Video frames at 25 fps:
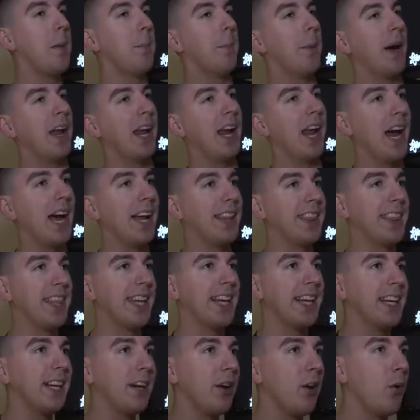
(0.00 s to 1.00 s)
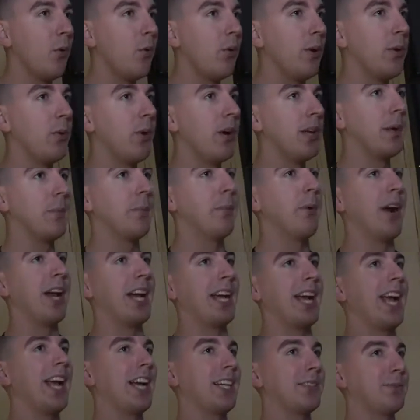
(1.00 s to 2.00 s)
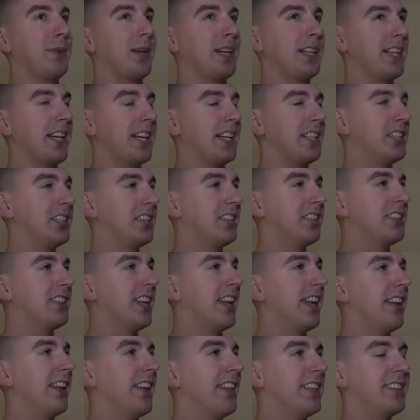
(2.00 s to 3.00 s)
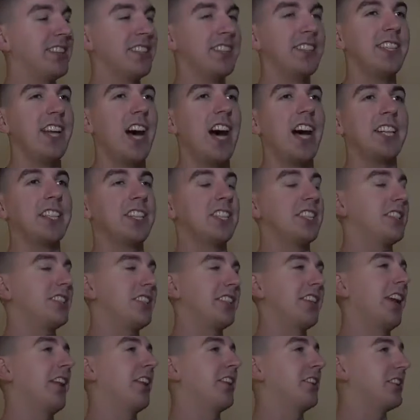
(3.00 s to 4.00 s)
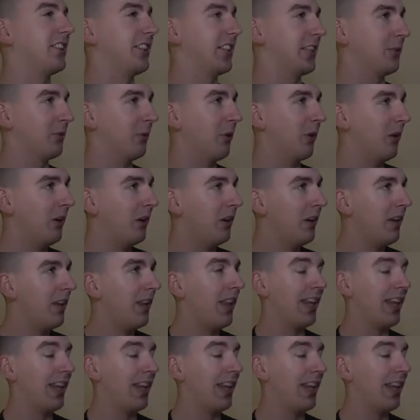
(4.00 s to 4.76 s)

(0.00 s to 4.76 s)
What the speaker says: But I think we want to break expectations that this is not just another sequel.